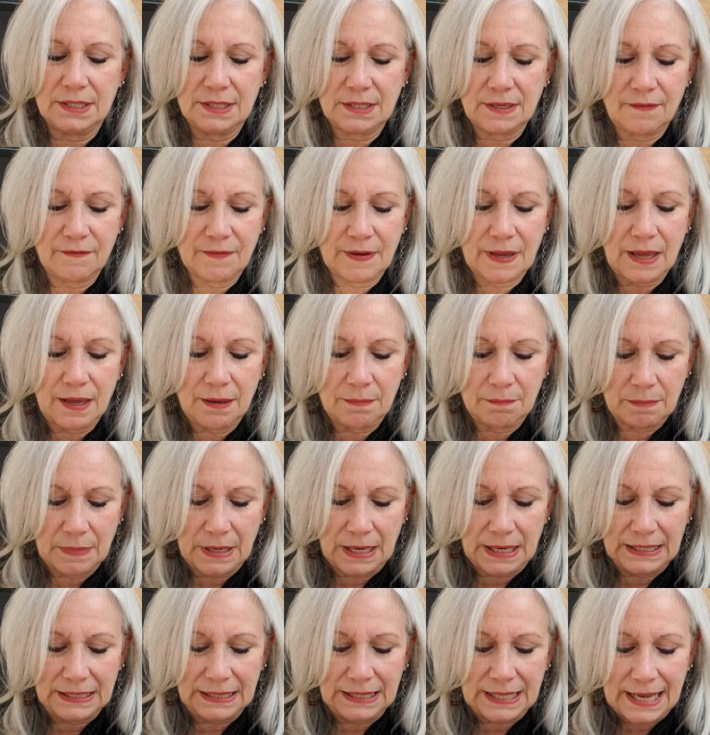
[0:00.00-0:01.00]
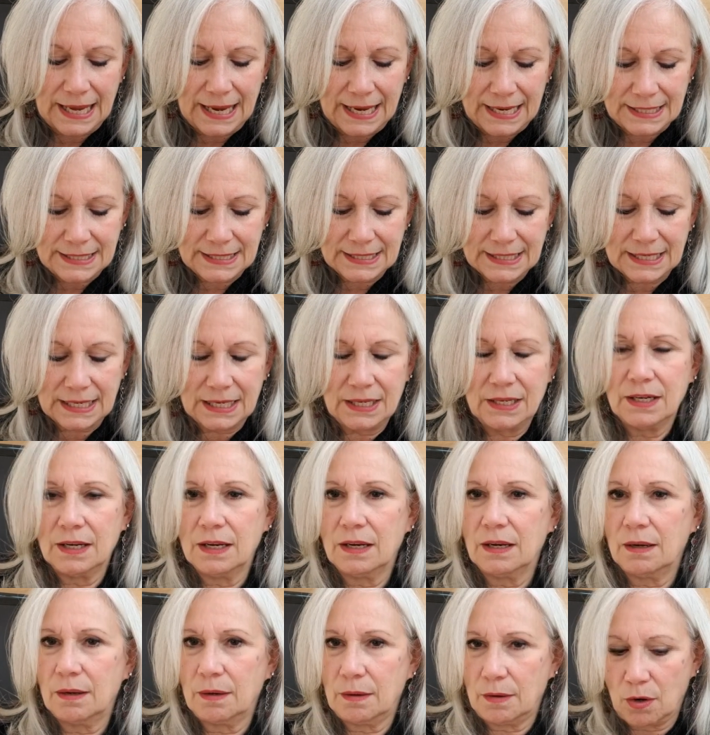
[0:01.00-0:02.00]
I've got my last and
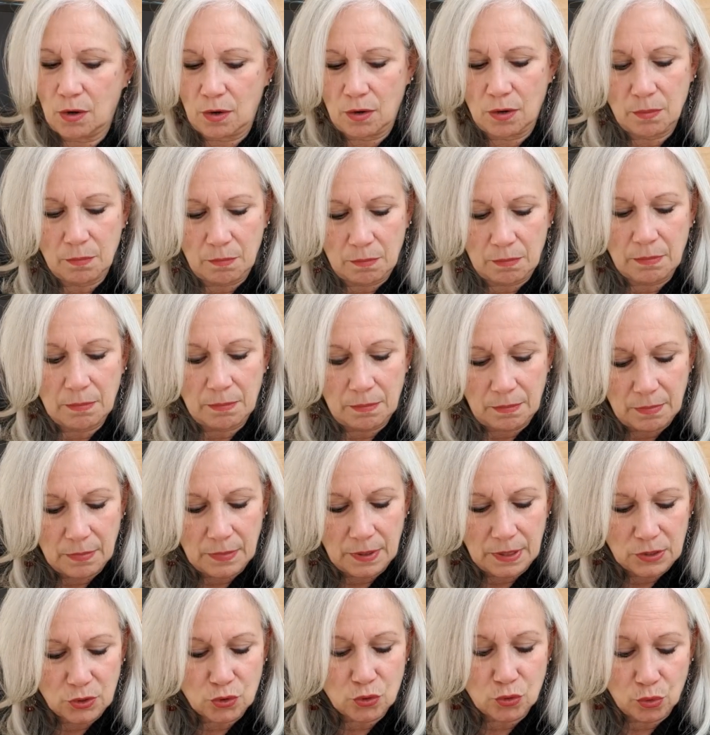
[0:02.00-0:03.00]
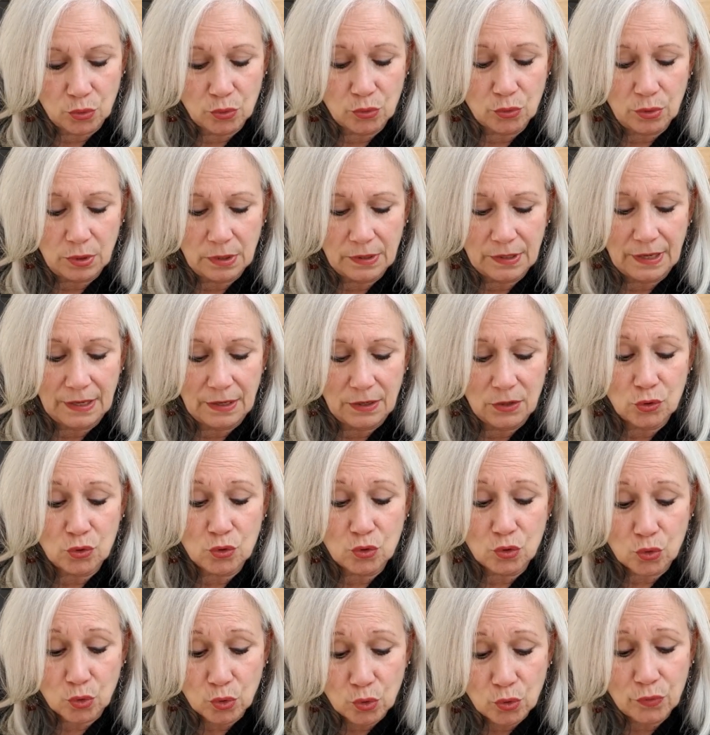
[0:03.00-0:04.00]
truly,
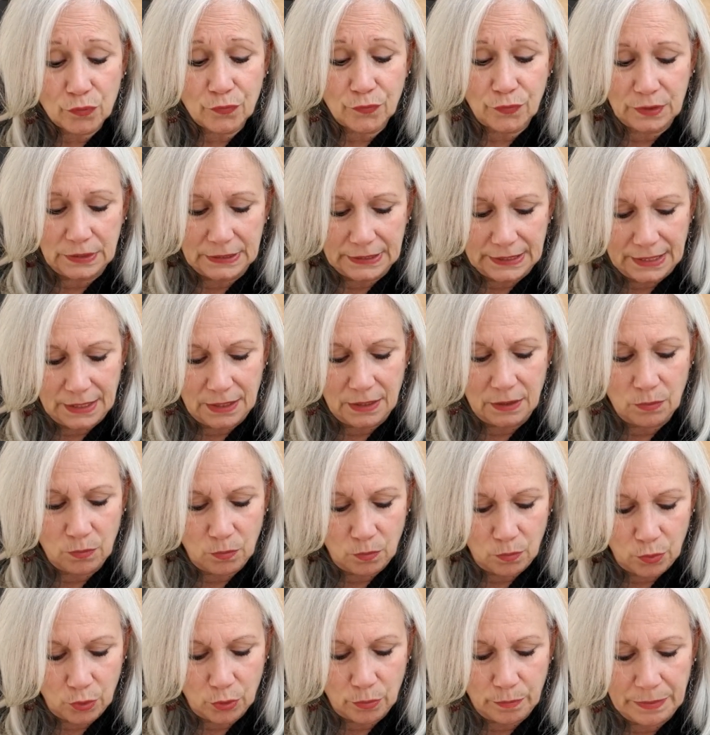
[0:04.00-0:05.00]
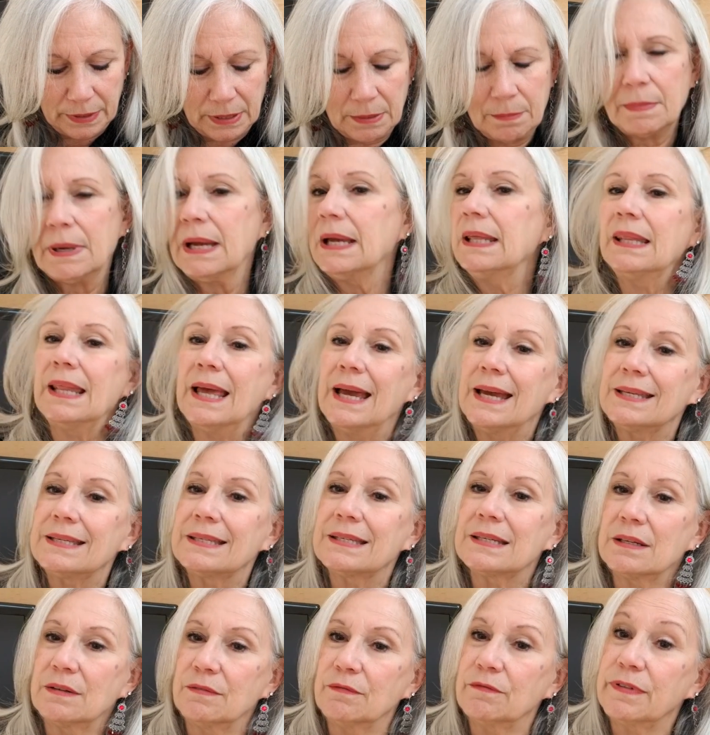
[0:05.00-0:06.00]
truthfully will be my last
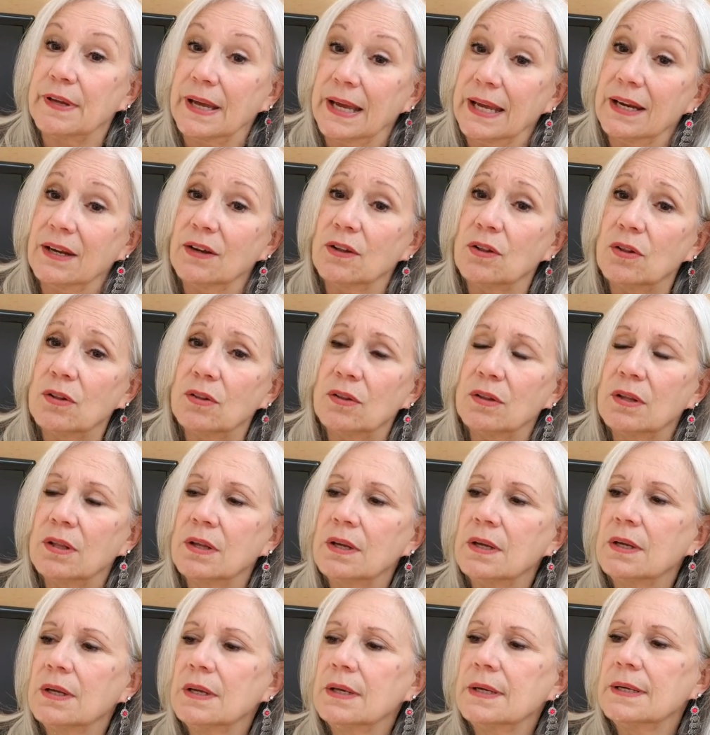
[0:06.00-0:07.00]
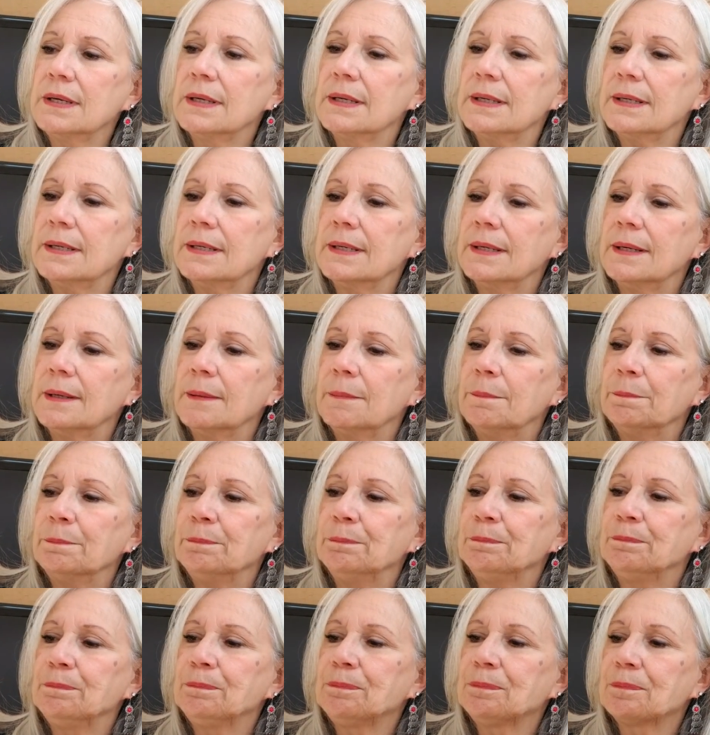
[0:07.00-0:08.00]
and final um,
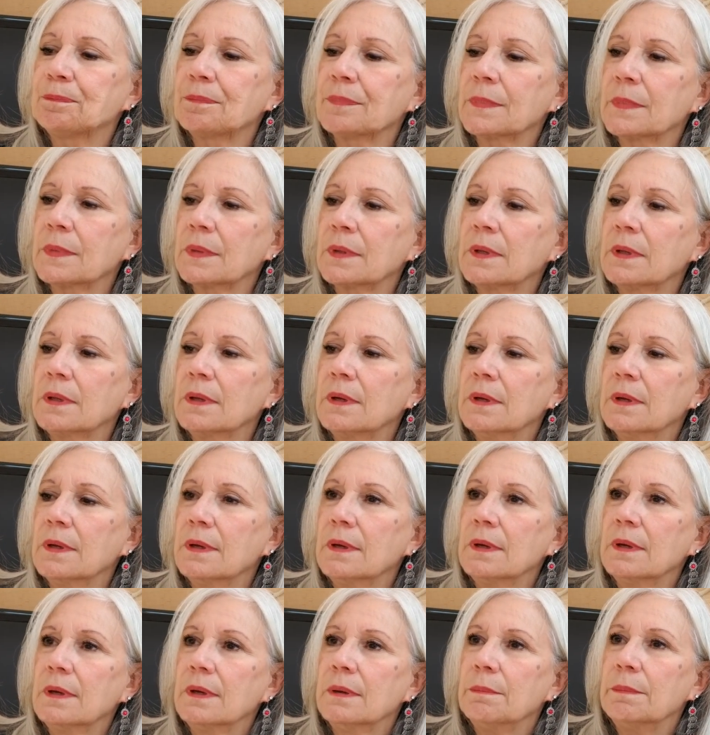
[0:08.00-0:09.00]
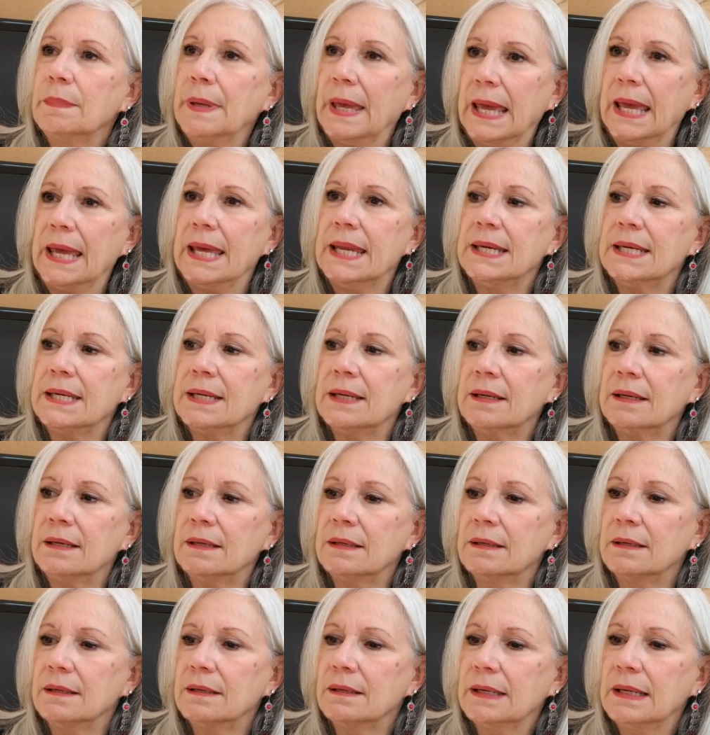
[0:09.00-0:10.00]
pen,
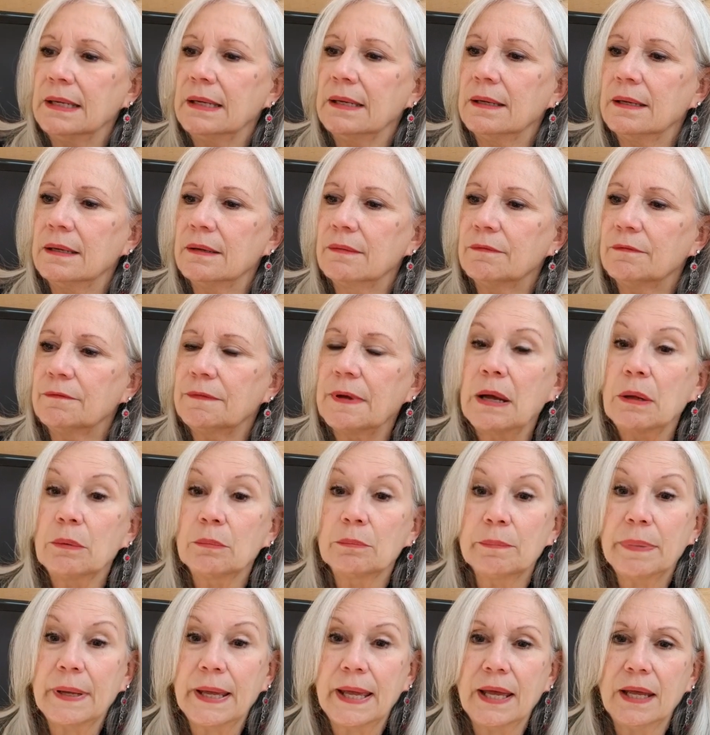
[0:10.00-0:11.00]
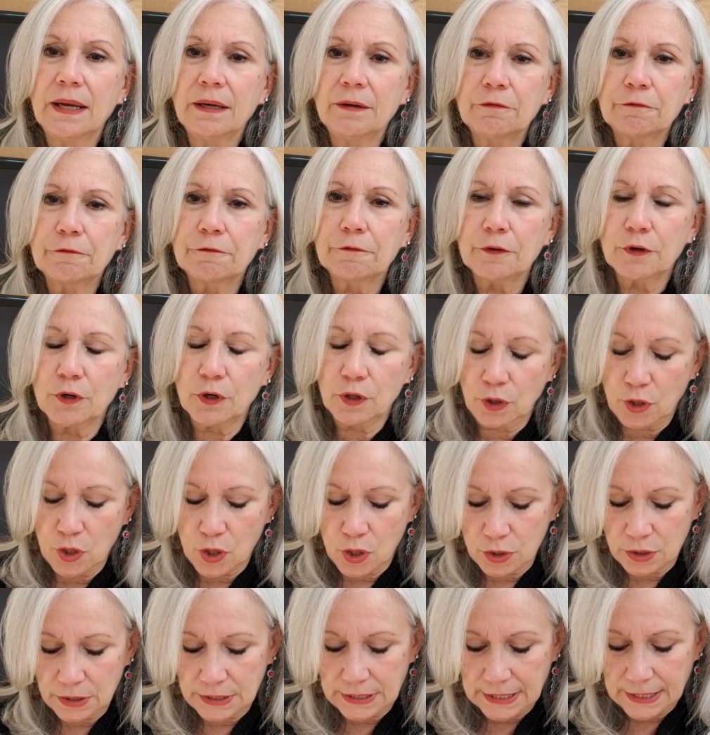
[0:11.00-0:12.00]
fountain pen for a
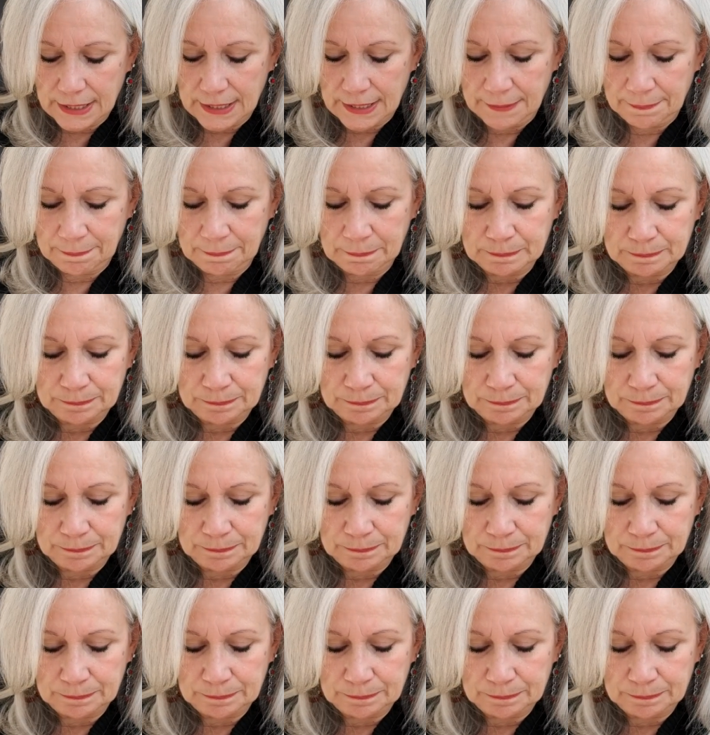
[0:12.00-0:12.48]
long time.